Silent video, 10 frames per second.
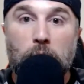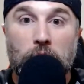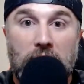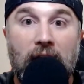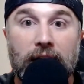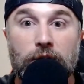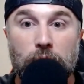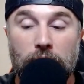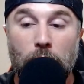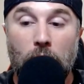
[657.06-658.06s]
we were kind of
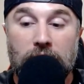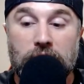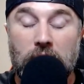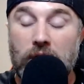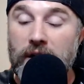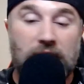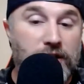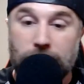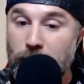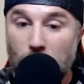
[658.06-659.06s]
doing the watch along and I
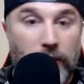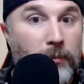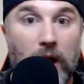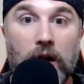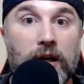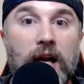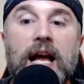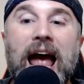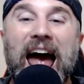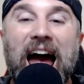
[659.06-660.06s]
just pulled the plug?
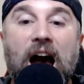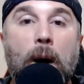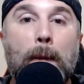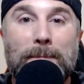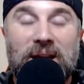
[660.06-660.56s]
How